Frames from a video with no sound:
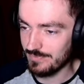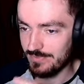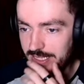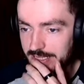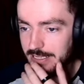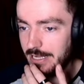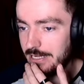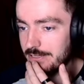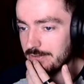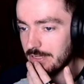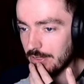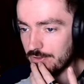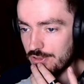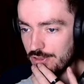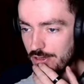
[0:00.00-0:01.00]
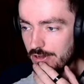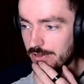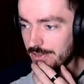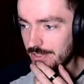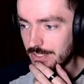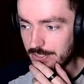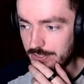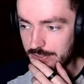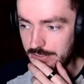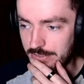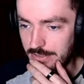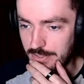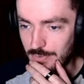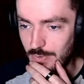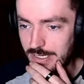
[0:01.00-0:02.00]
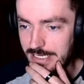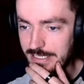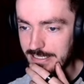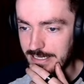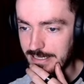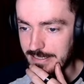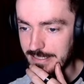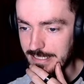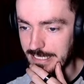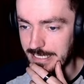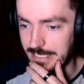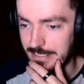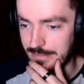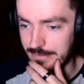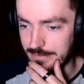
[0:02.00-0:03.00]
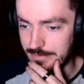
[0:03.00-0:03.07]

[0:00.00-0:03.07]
The guy who got shot has also got a quite nice hat.